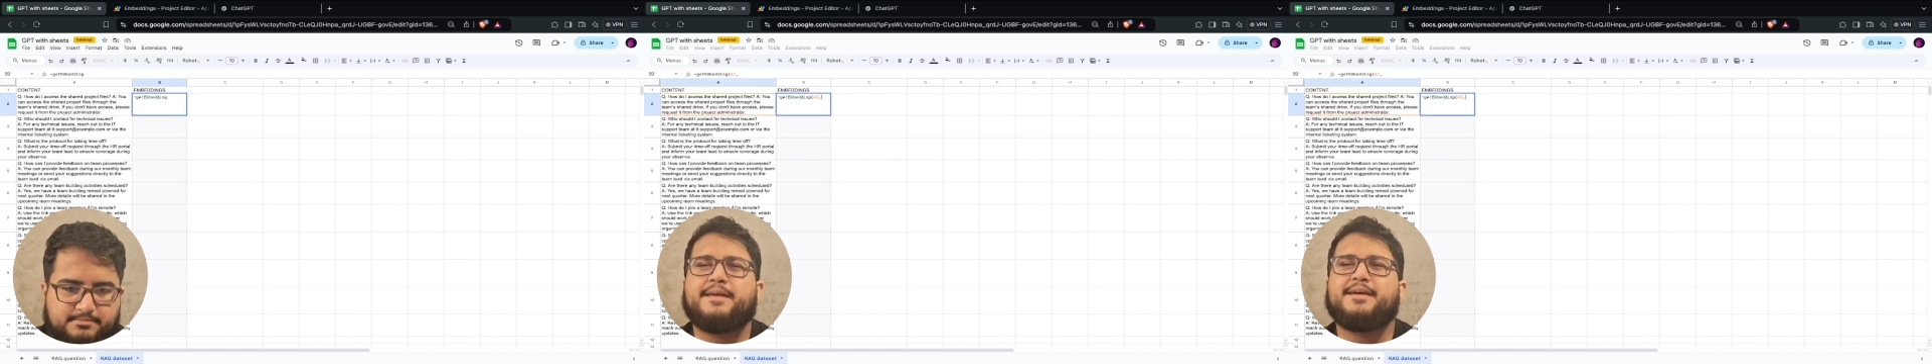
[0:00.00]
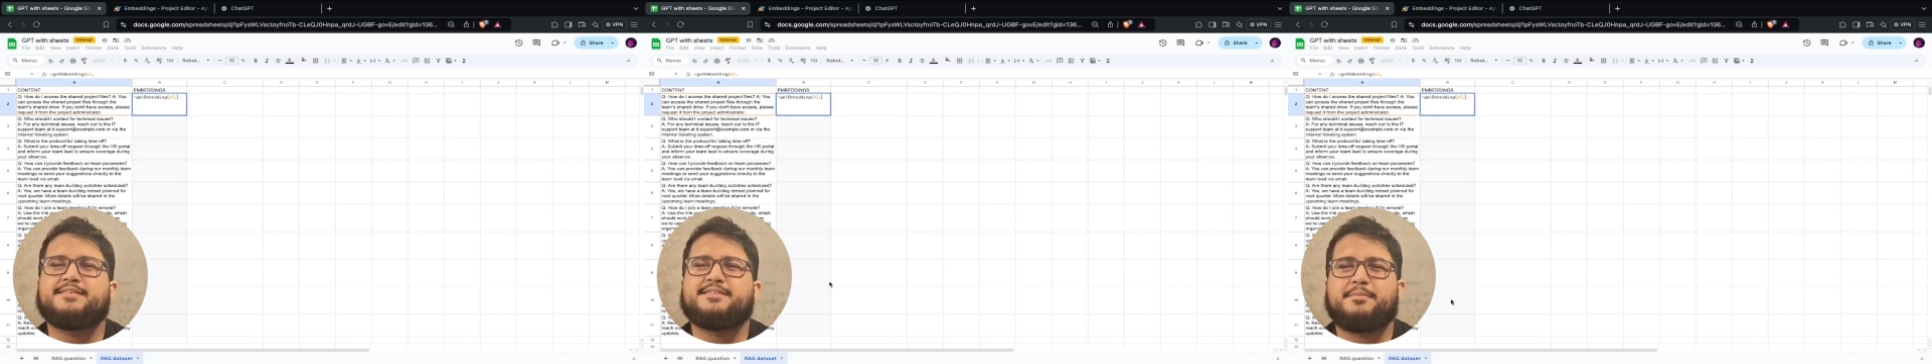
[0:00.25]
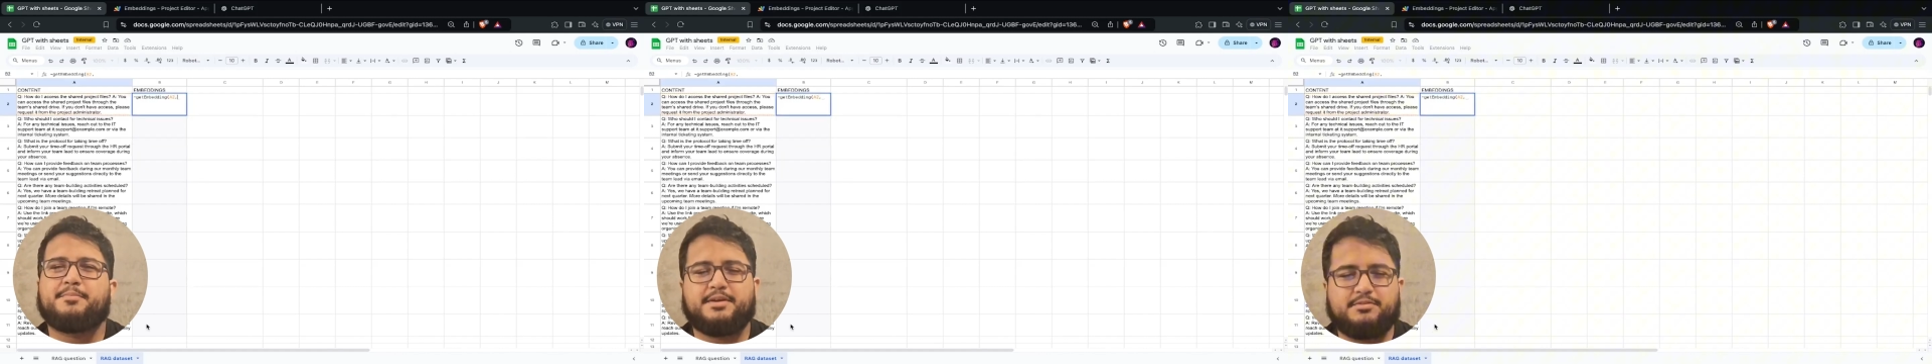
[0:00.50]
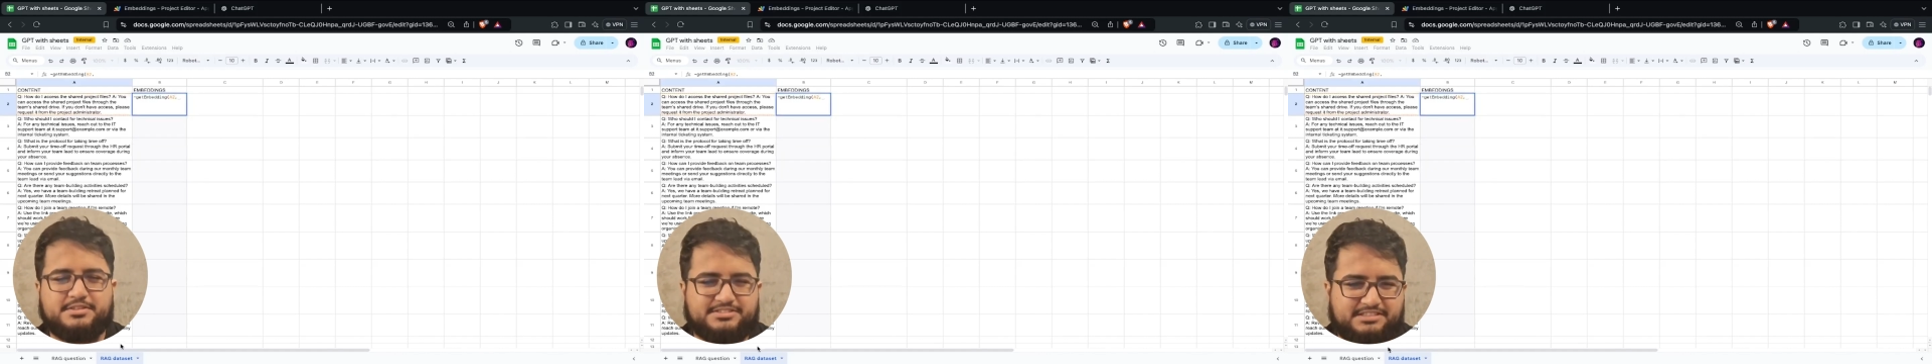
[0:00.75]
It simply
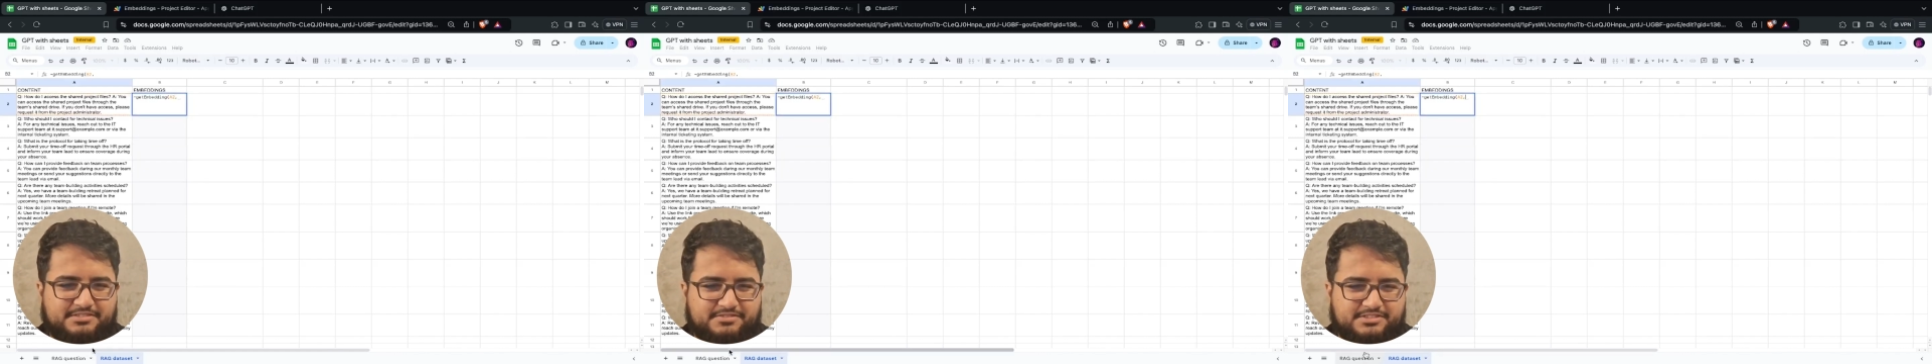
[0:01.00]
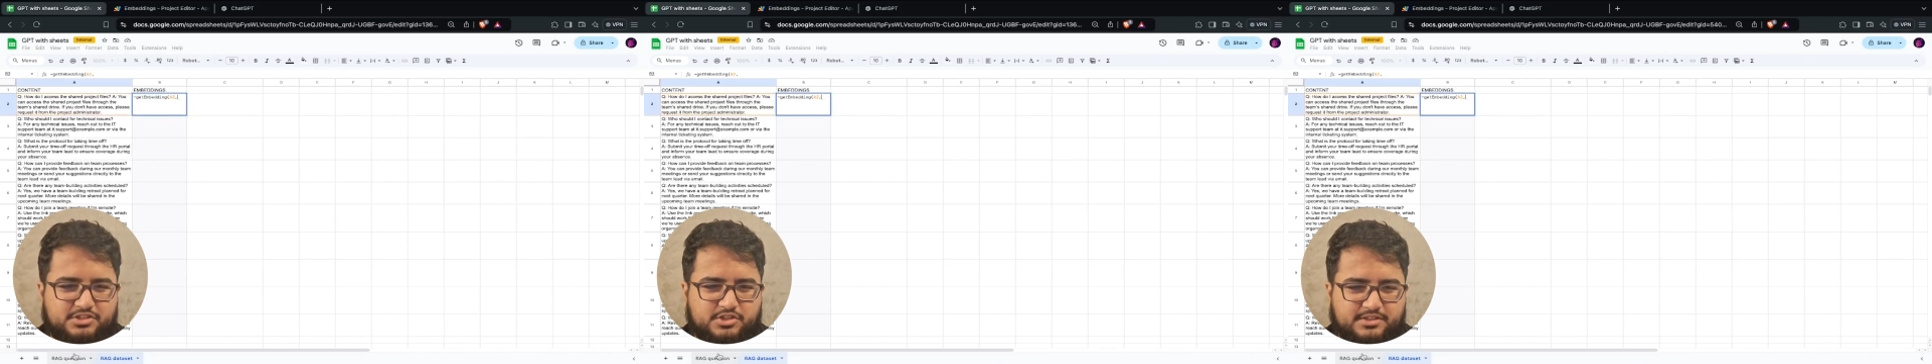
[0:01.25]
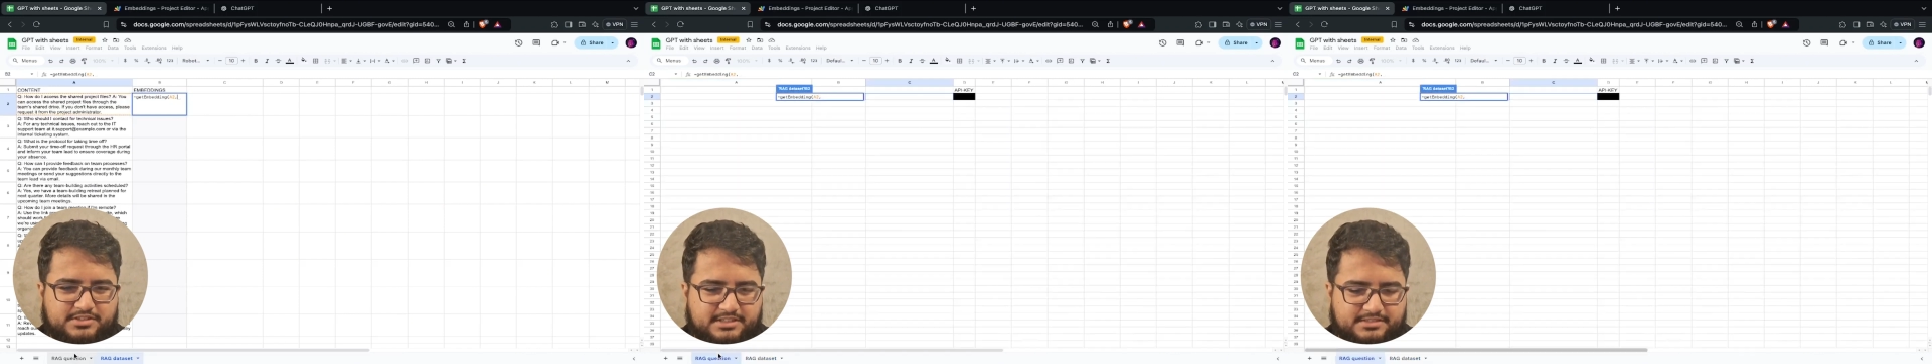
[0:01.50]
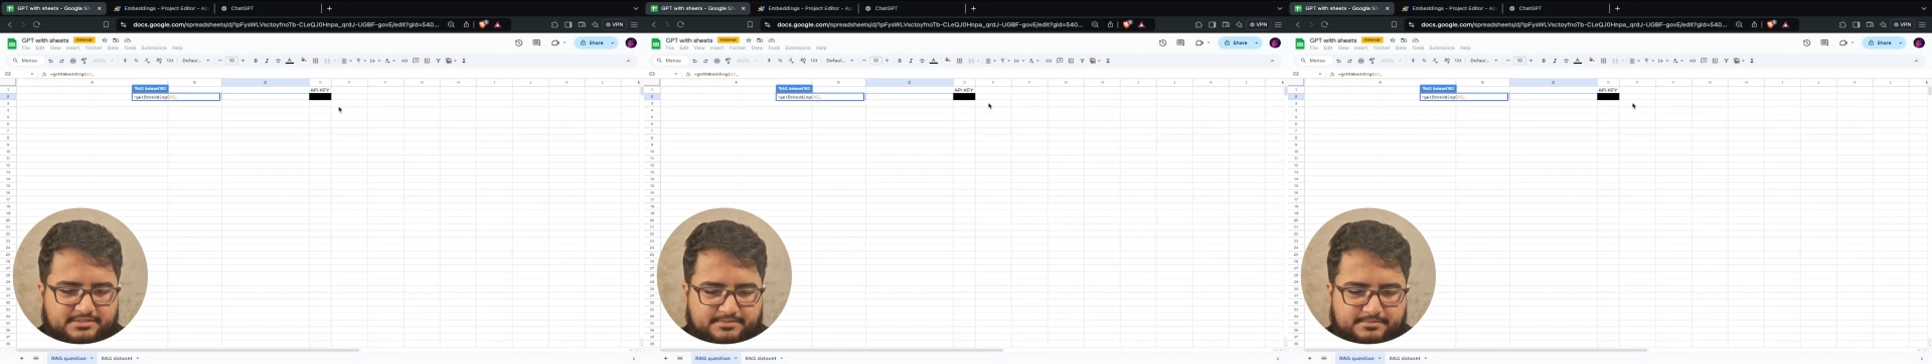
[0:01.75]
receives the
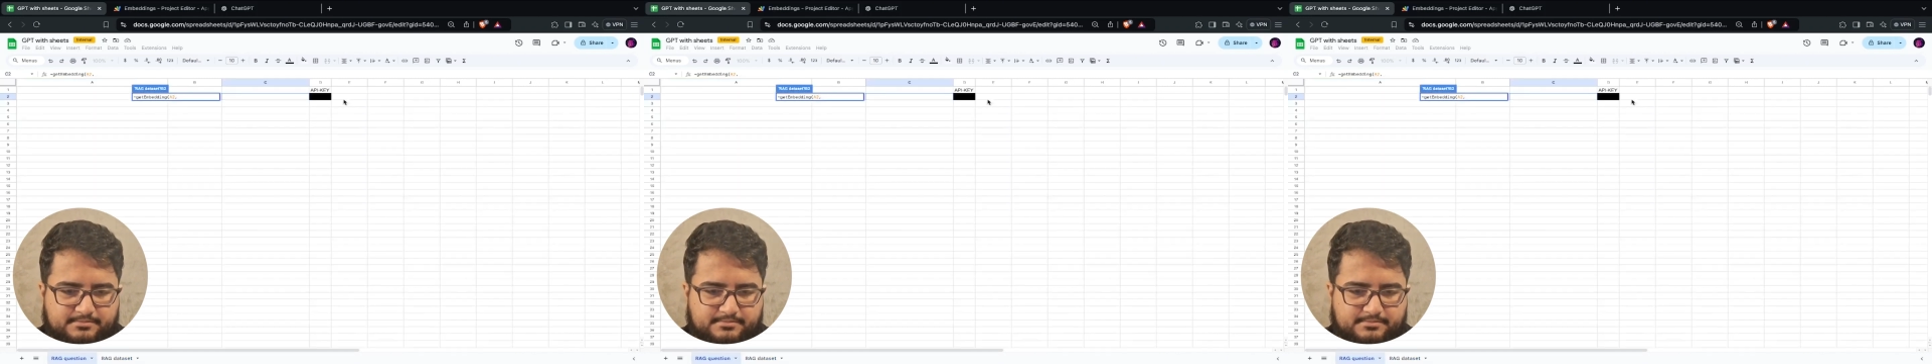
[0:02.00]
content